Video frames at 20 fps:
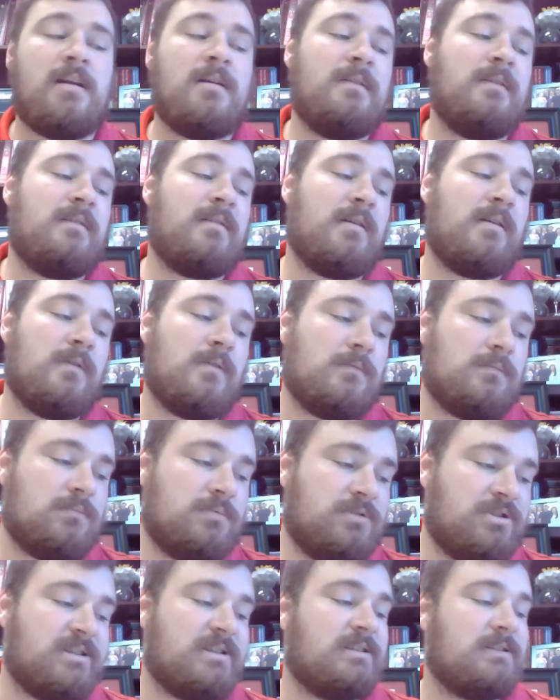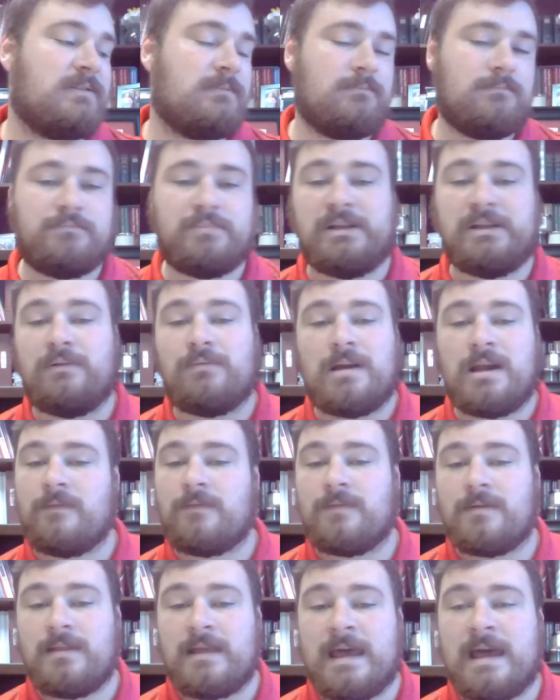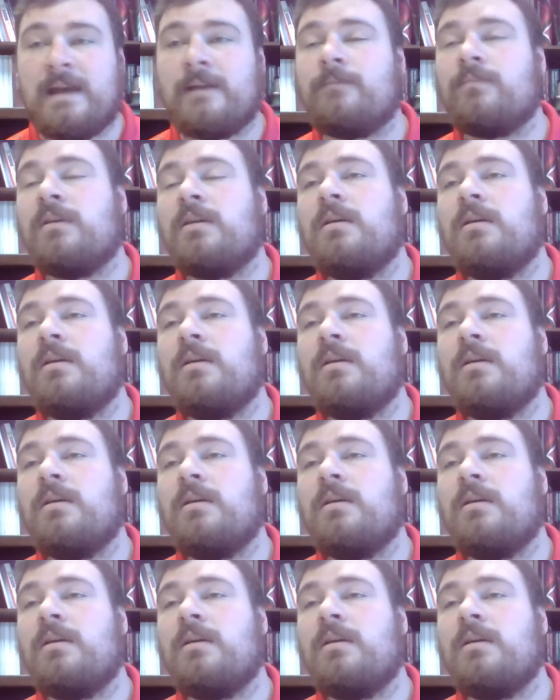and so just be ready for that.